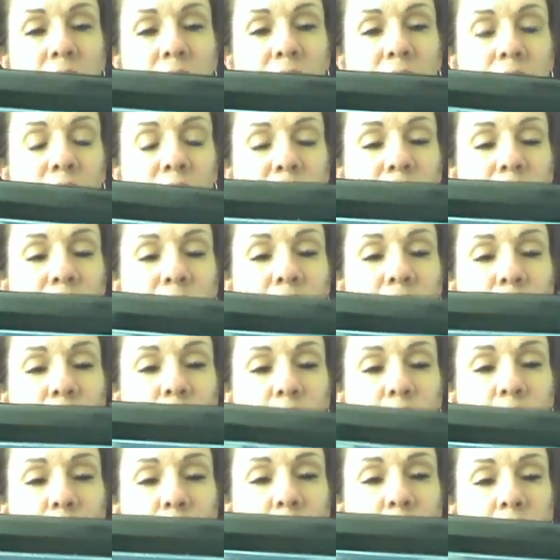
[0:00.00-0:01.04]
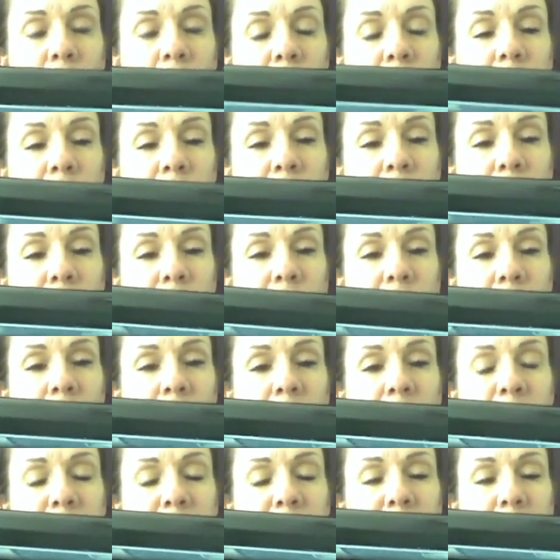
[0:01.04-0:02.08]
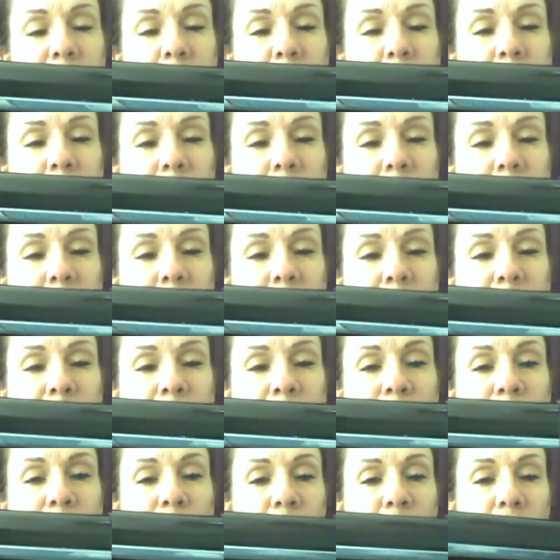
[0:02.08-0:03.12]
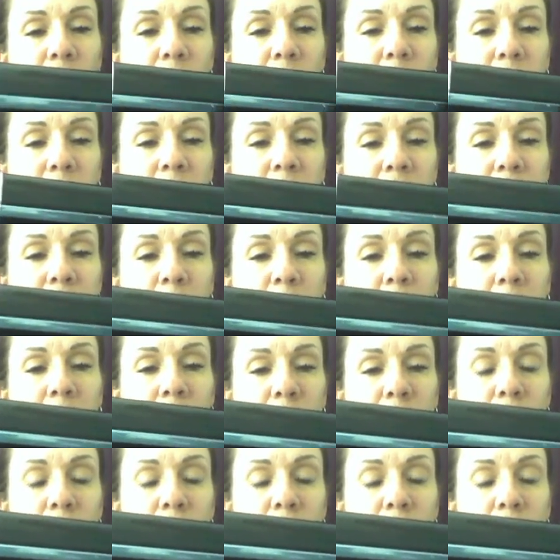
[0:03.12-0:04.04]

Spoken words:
If you put it the opposite way, you barely spray on the